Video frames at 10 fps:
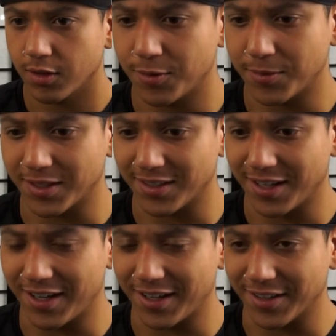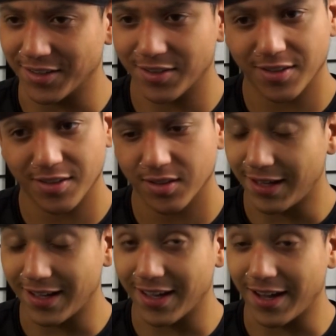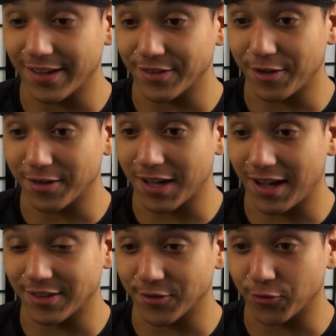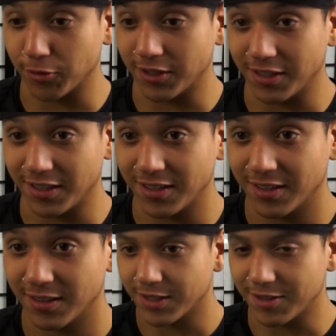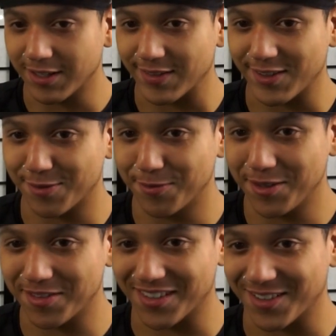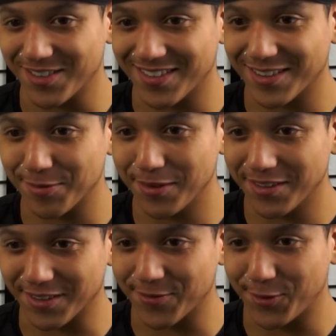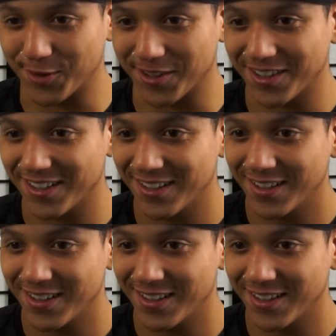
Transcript: of. Oh my gosh. That guy is all kinds of freaky. I don't like this music. What's this music for?